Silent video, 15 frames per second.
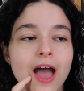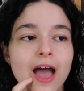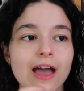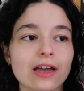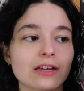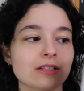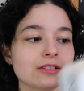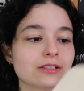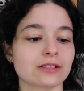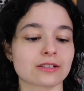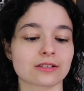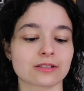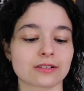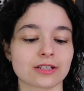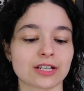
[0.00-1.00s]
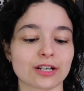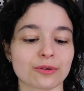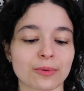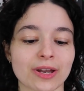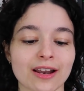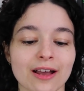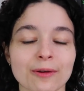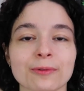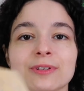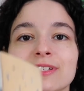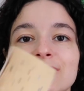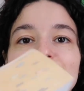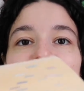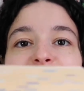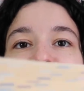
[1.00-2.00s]
And here, wait, I wanna
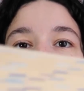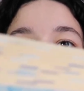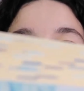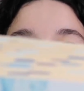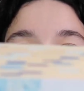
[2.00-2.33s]
see if you